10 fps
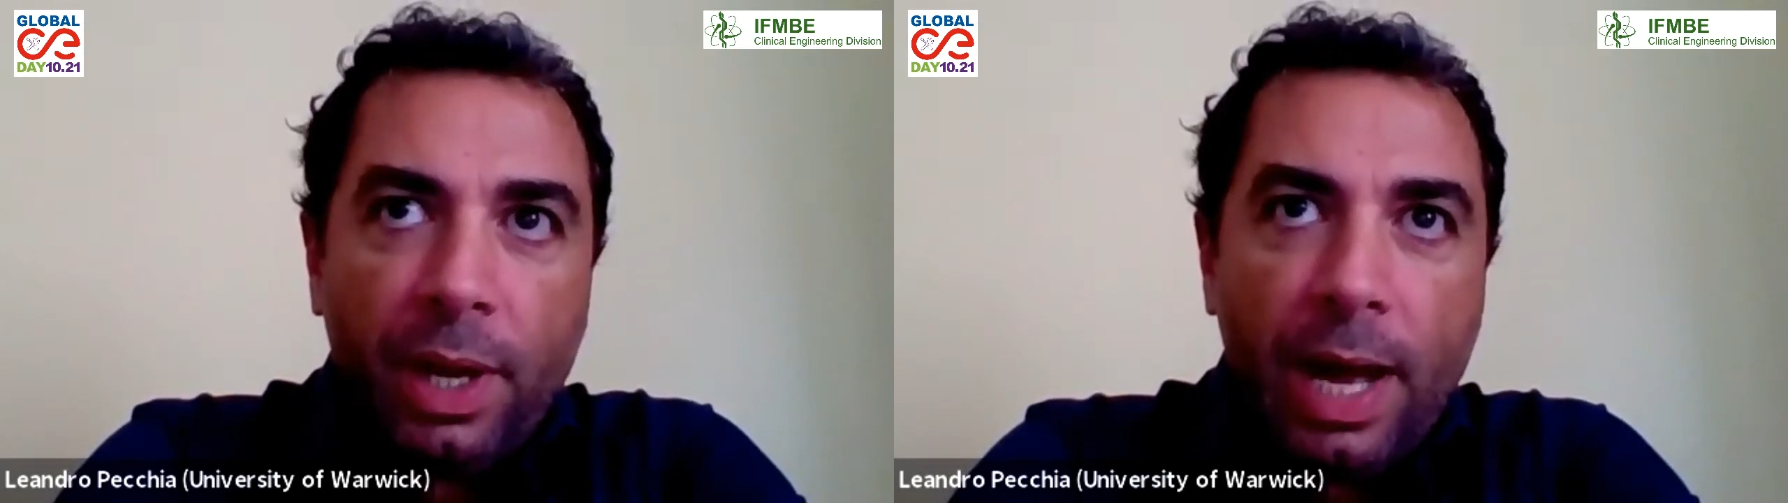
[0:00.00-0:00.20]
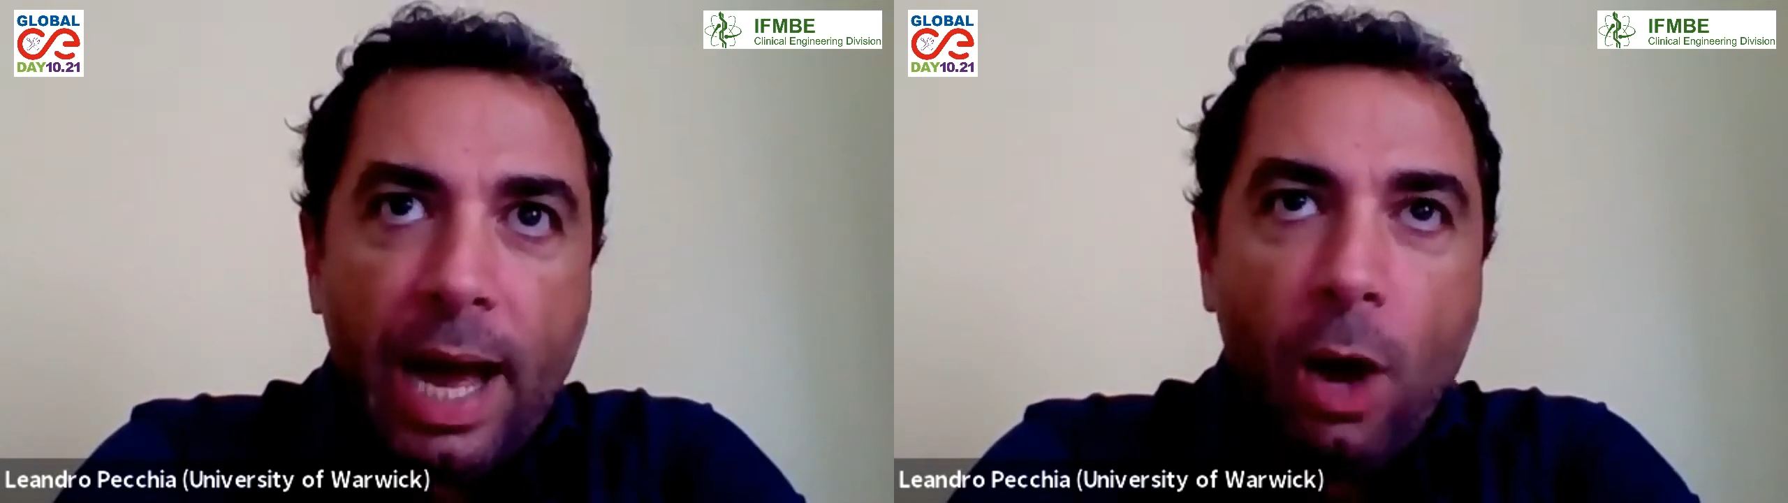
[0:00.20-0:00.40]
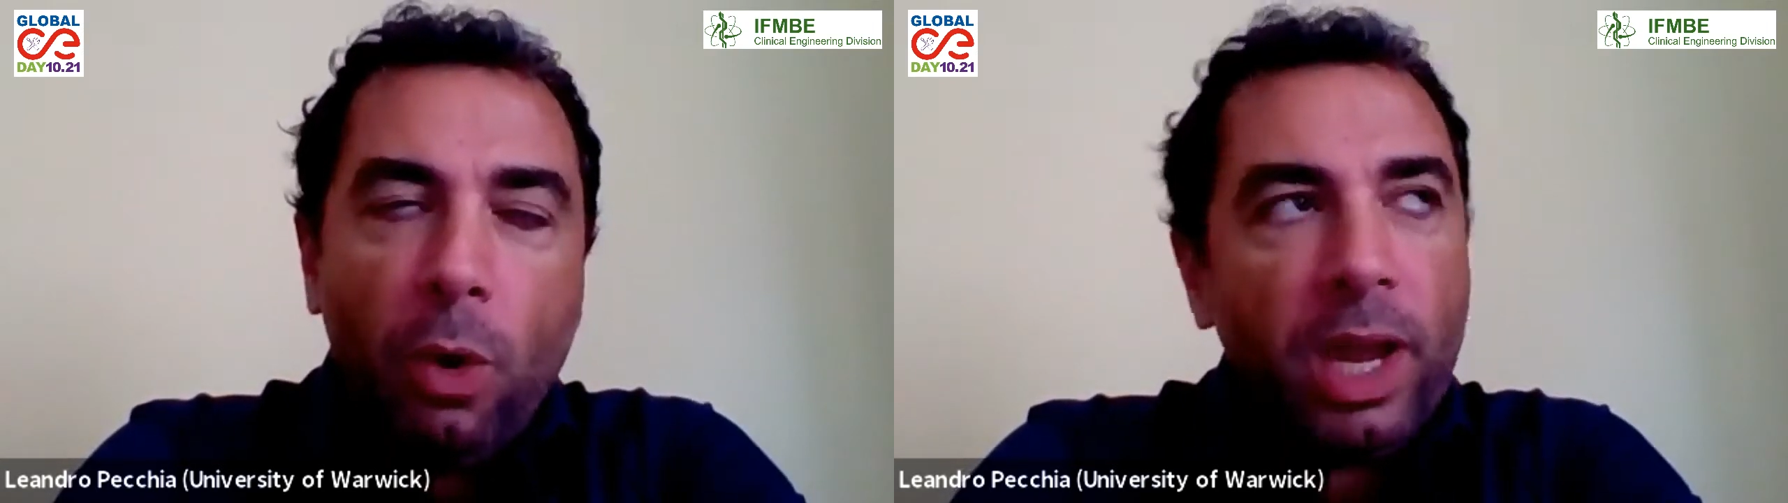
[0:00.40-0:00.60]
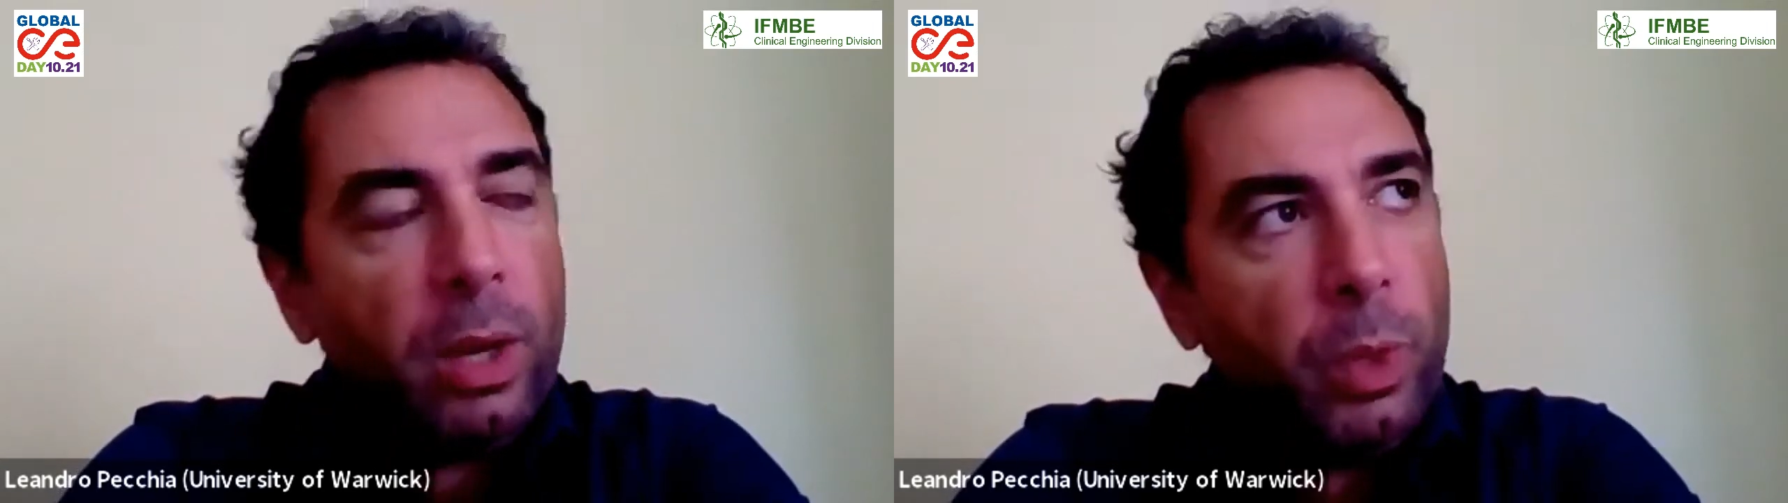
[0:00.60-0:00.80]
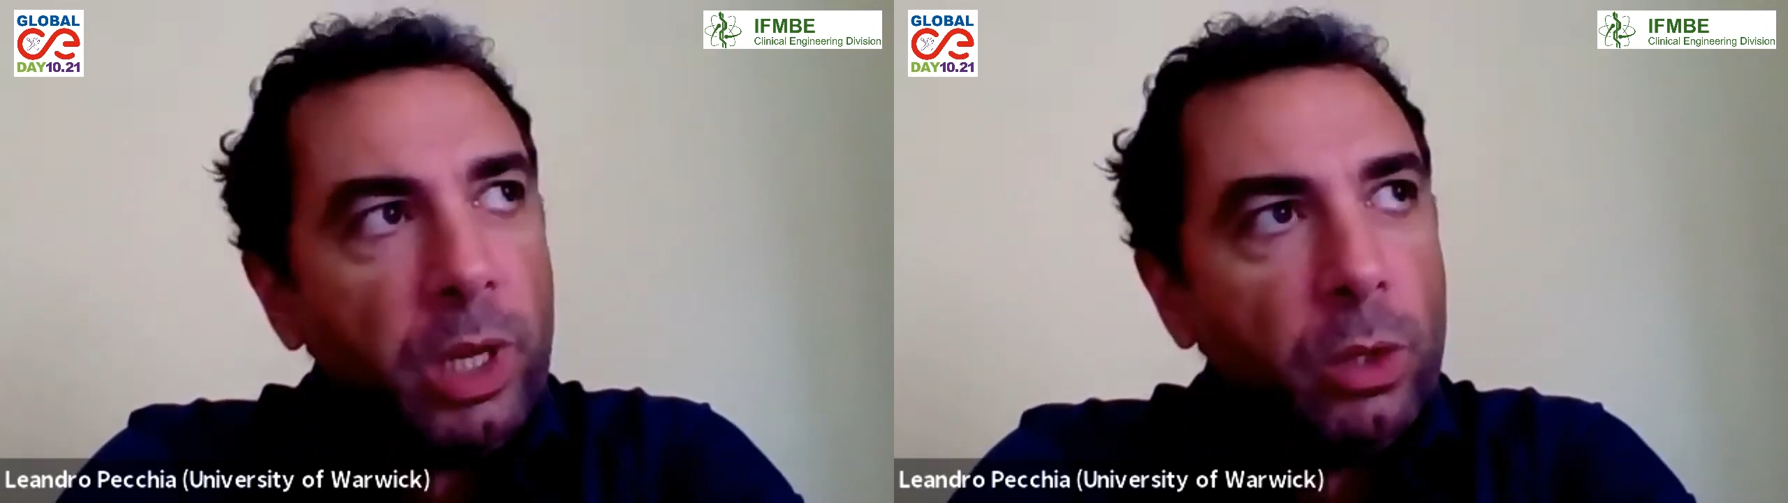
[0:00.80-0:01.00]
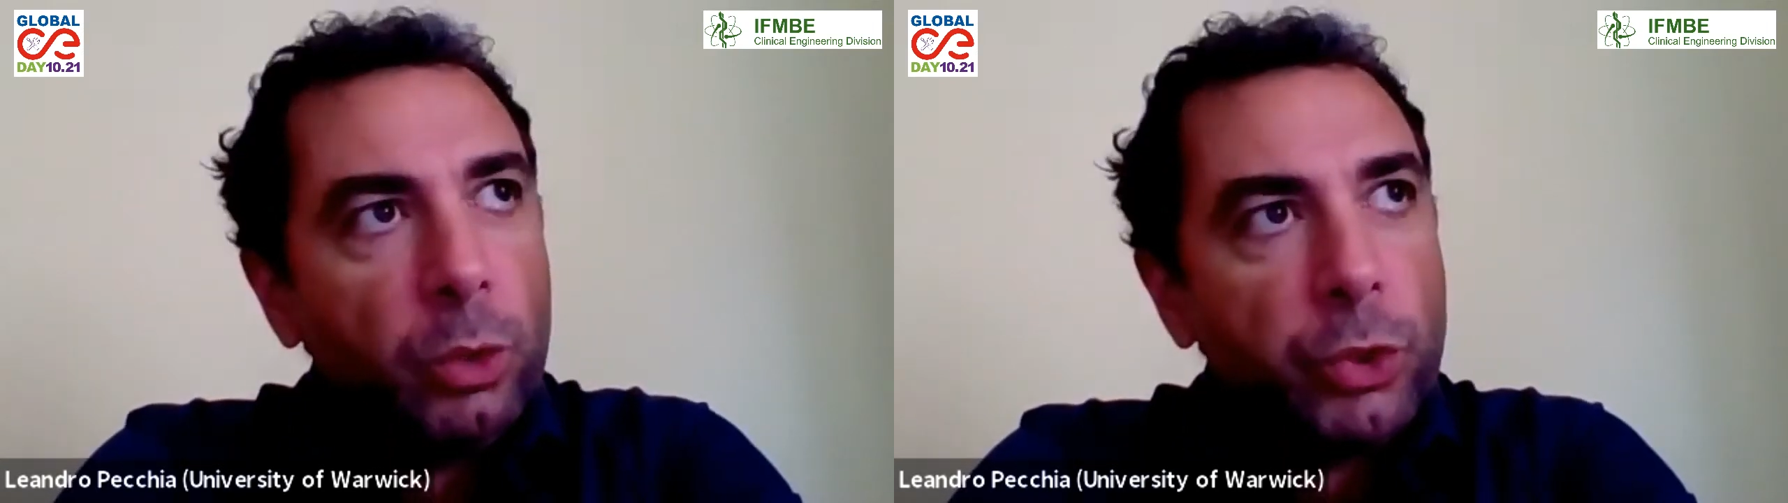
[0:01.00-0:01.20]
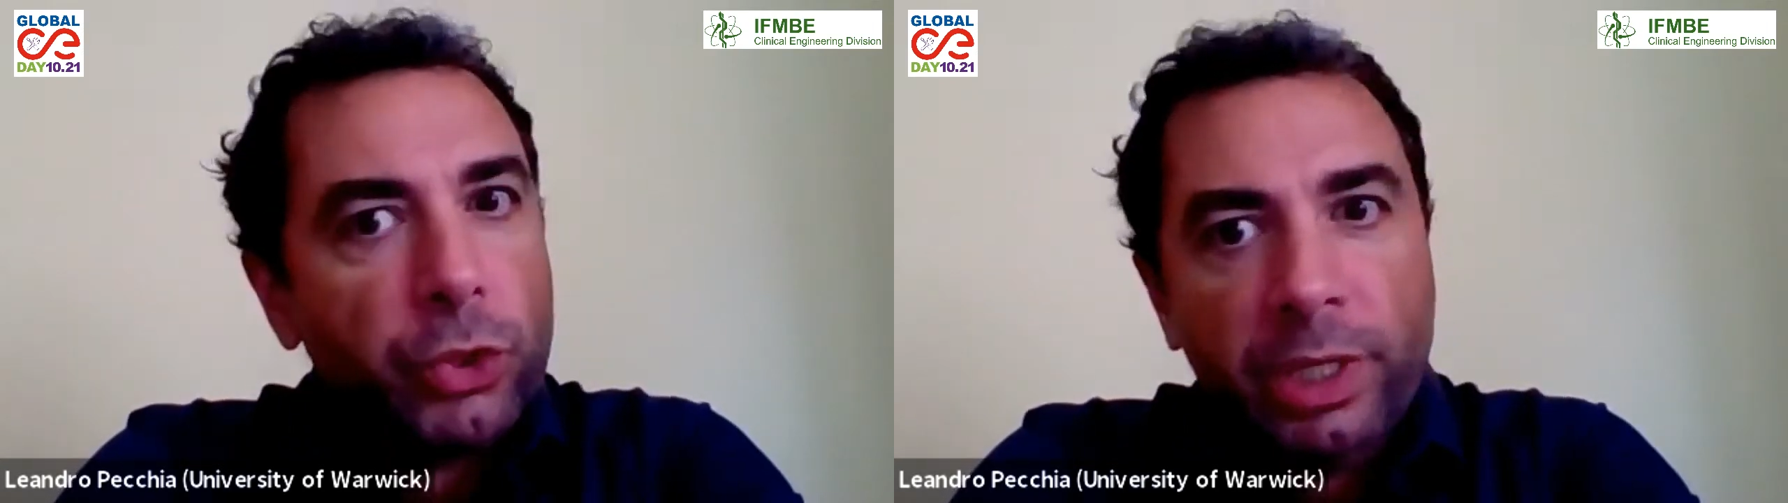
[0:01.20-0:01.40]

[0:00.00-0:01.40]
how can we use